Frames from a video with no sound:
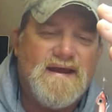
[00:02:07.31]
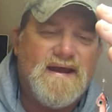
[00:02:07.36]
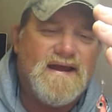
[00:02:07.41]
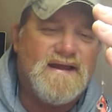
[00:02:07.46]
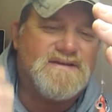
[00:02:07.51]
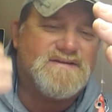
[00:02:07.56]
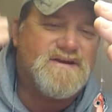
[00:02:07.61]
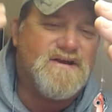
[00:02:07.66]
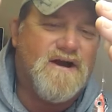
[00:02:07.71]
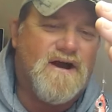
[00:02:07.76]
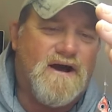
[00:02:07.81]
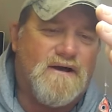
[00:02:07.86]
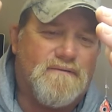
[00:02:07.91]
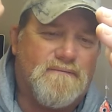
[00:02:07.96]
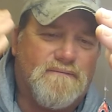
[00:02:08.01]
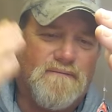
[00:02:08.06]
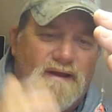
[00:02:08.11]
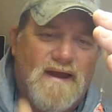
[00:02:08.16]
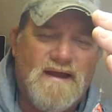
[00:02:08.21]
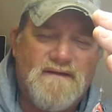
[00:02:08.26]
It's caught
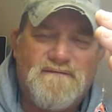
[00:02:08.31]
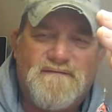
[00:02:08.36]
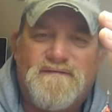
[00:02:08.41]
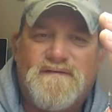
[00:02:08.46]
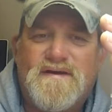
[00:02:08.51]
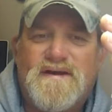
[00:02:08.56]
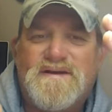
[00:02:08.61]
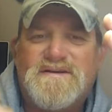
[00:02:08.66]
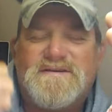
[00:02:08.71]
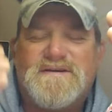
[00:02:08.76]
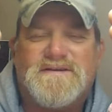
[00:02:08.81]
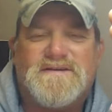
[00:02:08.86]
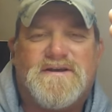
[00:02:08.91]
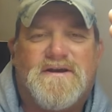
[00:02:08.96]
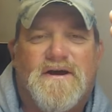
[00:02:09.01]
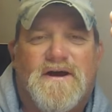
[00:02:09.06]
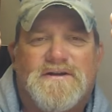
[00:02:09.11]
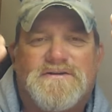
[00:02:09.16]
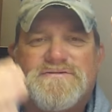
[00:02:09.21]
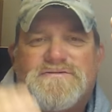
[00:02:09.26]
redfish, it's
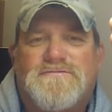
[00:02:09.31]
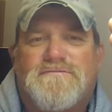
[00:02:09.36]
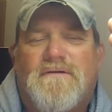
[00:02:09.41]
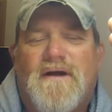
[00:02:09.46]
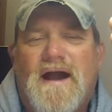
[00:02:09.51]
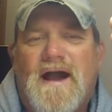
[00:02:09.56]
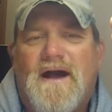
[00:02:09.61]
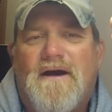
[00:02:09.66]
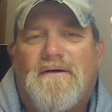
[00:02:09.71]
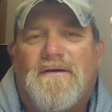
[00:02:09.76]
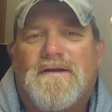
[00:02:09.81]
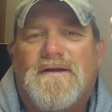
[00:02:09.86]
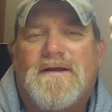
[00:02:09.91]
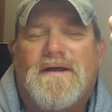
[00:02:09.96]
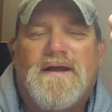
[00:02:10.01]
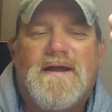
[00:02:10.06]
caught trout,